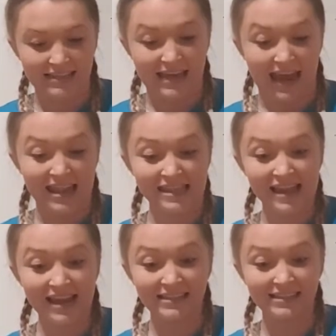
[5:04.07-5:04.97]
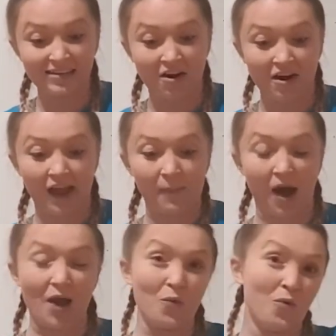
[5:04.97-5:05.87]
it. And this time,
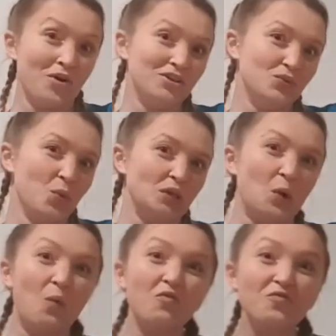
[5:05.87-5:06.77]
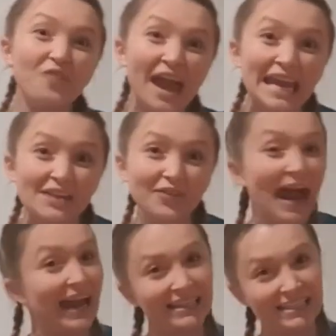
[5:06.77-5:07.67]
I wonder what your favourite
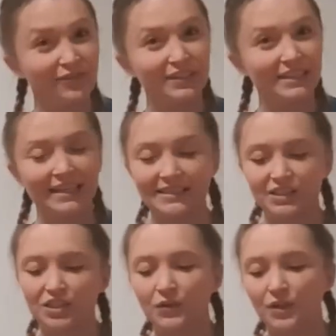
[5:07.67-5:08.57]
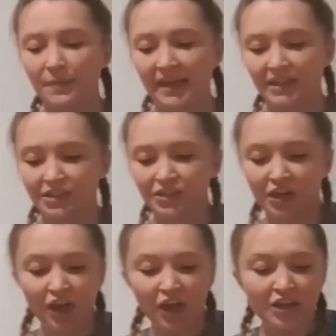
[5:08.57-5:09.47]
activity is to do at the beach.
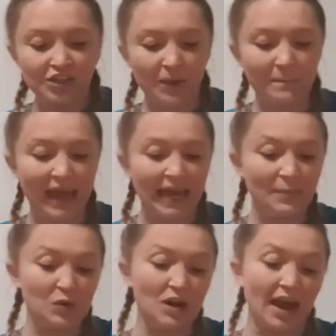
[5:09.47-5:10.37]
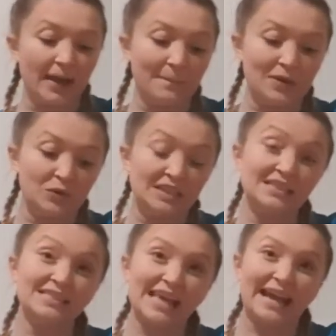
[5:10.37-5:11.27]
So maybe you like building
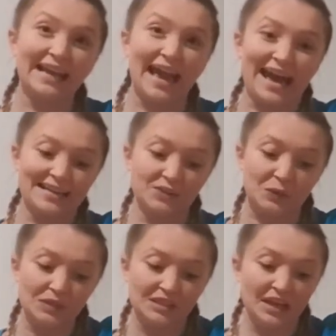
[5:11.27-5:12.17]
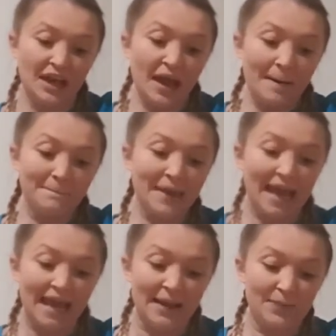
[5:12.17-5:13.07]
sandcastles,
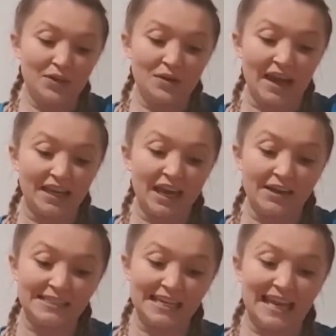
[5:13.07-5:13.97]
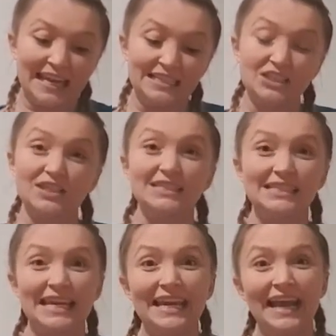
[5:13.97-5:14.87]
maybe you like getting it into the
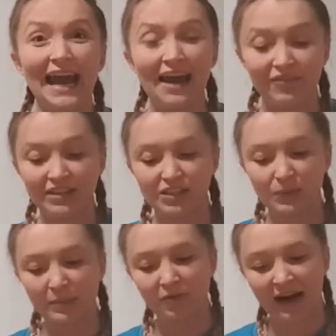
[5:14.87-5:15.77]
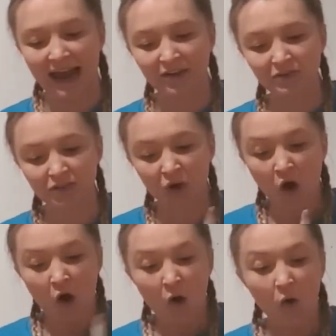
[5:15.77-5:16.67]
sea and having a swim around,
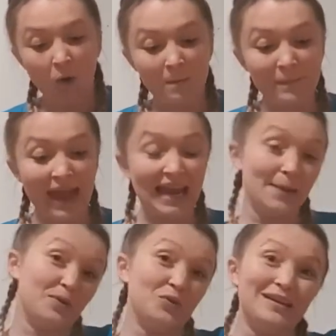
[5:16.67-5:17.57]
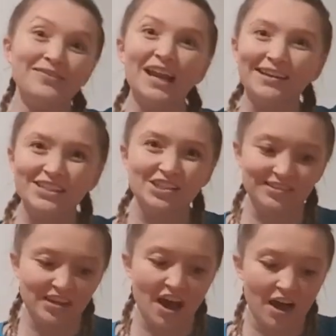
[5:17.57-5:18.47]
or maybe you even like to
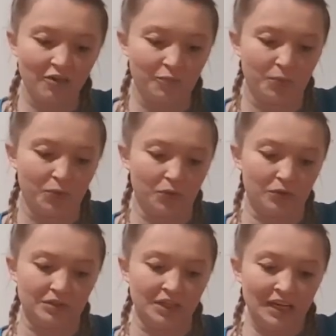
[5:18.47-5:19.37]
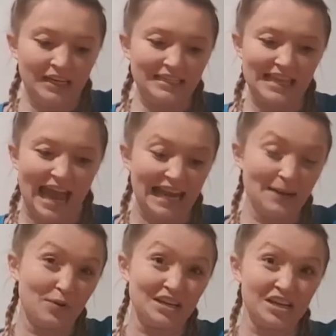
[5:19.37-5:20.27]
surfboard. Does
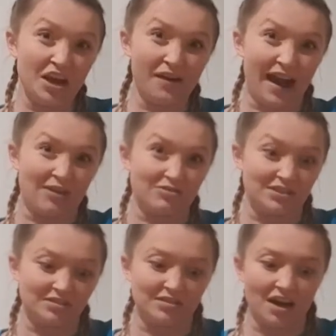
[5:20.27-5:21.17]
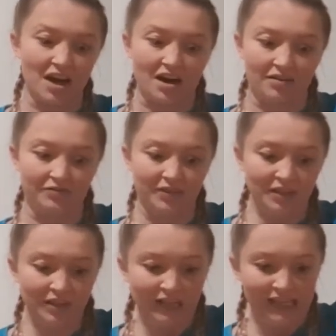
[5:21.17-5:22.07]
anybody know how to surf?
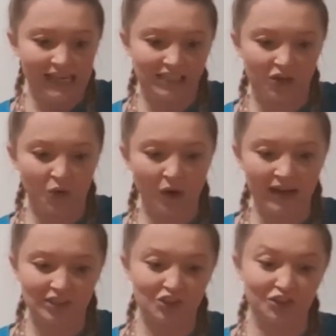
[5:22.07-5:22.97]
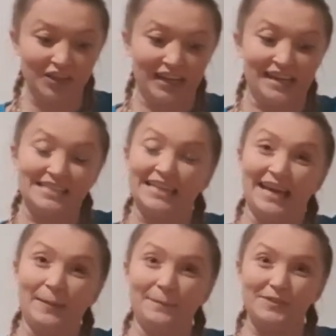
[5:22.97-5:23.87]
That's quite tricky, isn't
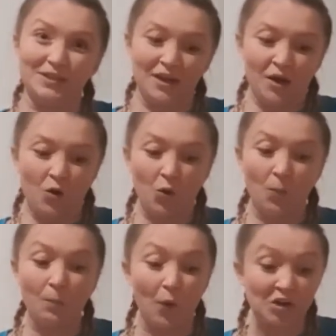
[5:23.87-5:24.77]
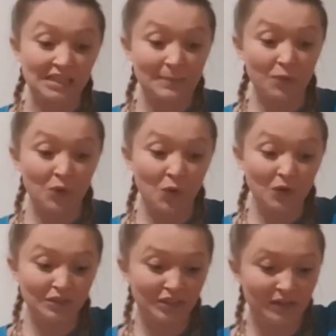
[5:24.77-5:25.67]
it? Or
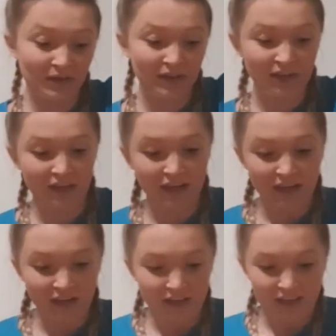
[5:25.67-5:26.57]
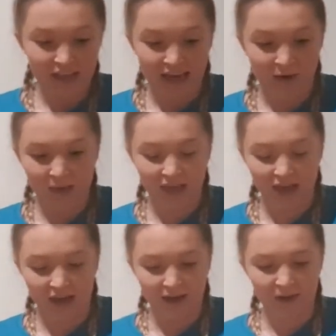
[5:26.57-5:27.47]
bodyboard. There we
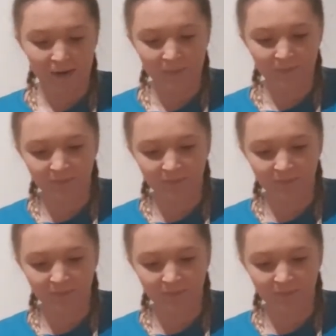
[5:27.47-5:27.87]
go.